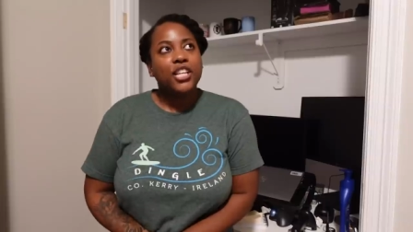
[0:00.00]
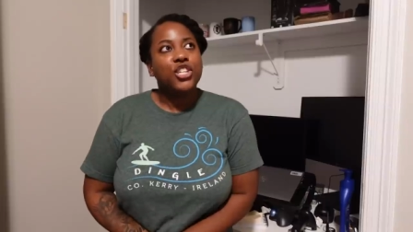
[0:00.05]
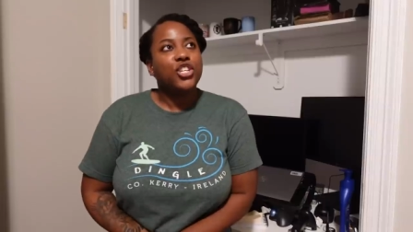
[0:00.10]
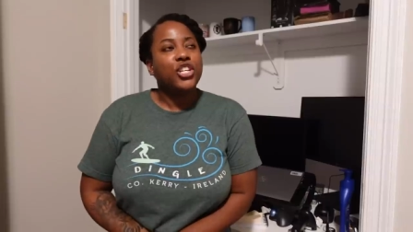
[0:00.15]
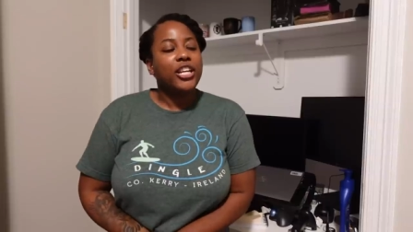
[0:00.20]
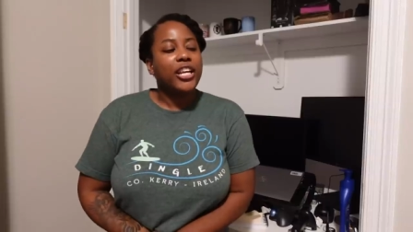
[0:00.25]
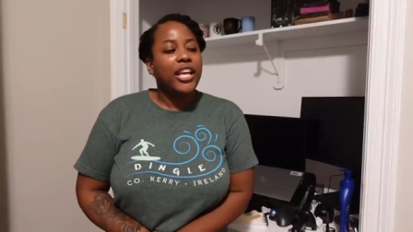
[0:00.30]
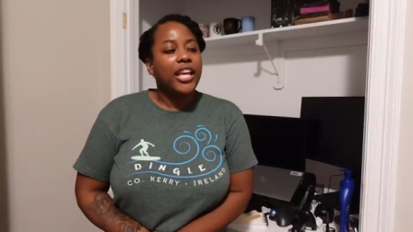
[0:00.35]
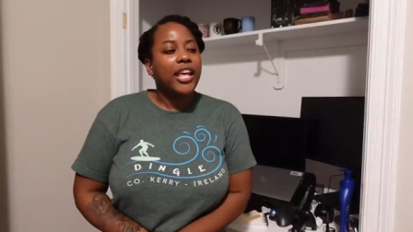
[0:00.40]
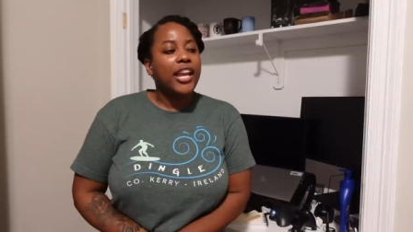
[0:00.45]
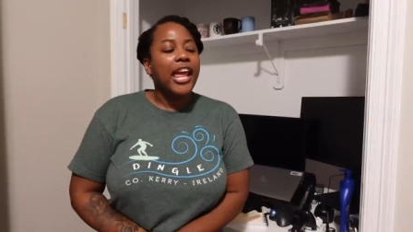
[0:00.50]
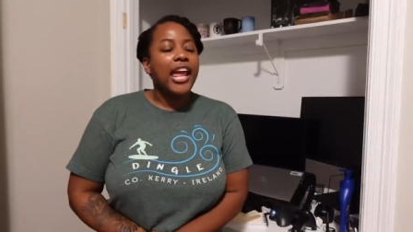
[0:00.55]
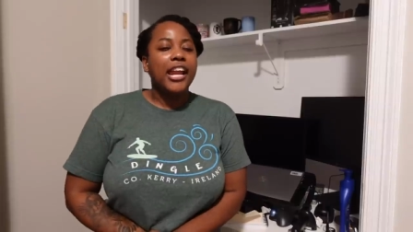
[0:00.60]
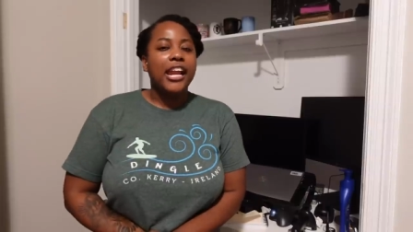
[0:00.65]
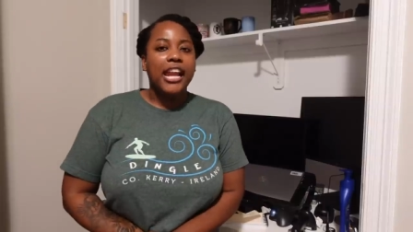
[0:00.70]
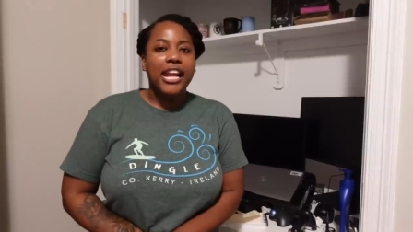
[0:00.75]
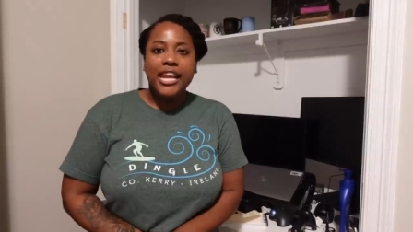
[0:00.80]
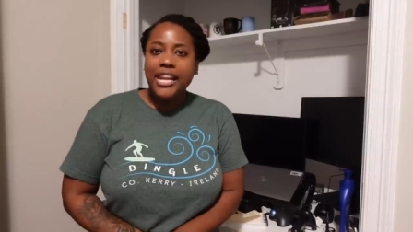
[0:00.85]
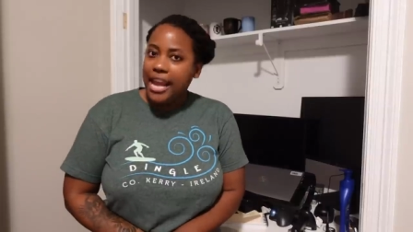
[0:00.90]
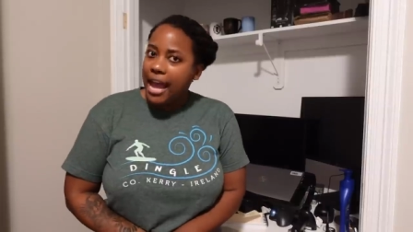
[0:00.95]
She did, and
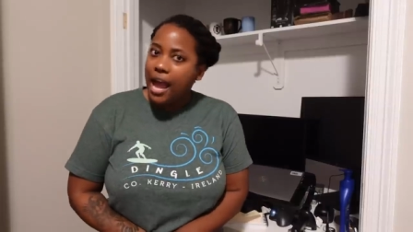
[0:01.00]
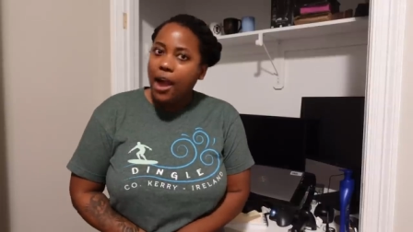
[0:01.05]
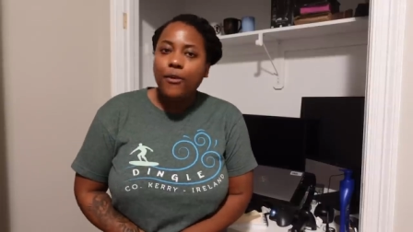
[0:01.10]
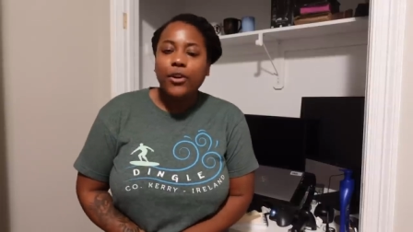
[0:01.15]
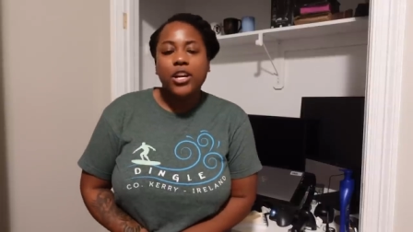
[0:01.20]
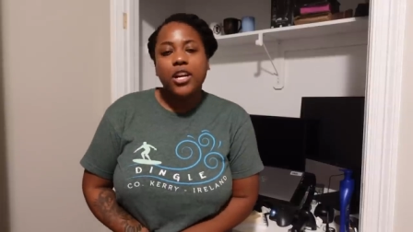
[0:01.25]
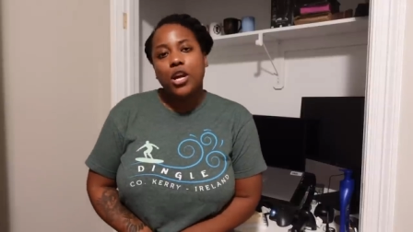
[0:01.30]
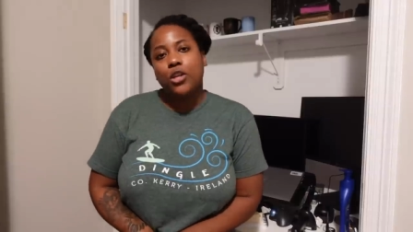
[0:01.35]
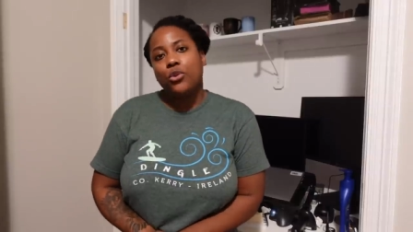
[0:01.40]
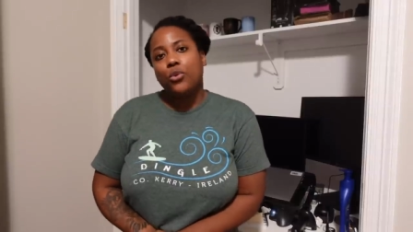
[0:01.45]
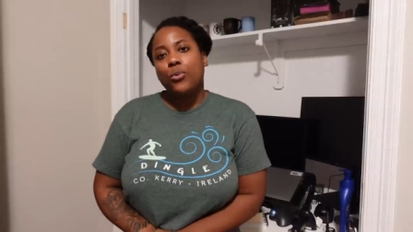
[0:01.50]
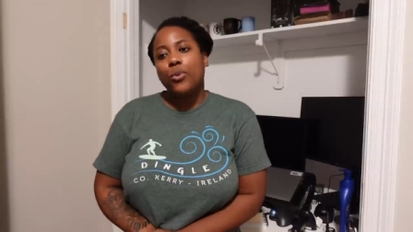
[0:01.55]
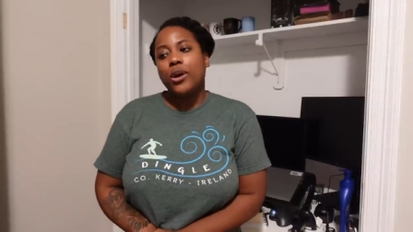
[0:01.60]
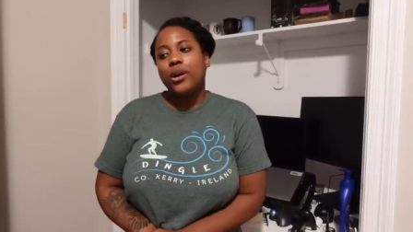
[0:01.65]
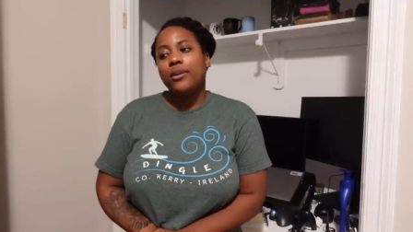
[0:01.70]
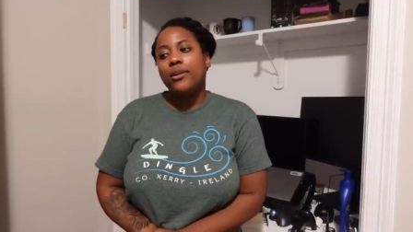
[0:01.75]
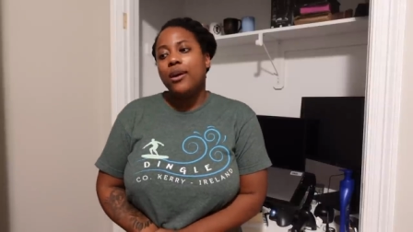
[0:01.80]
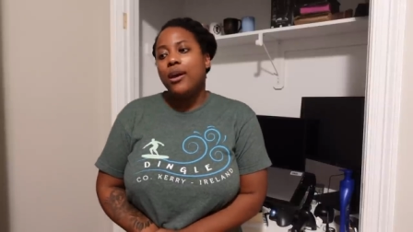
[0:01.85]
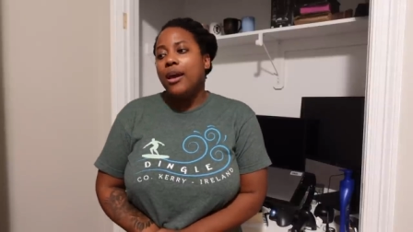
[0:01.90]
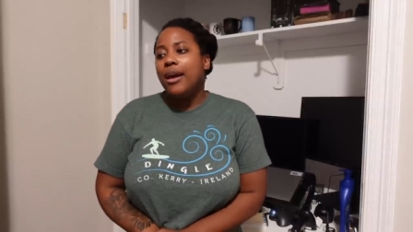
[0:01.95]
then now another
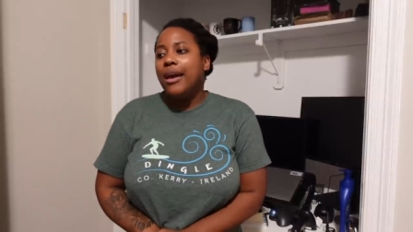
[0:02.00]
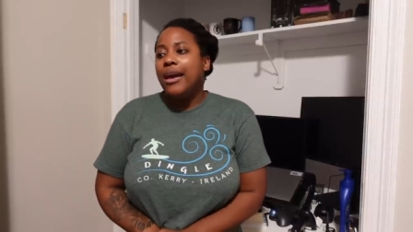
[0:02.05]
one.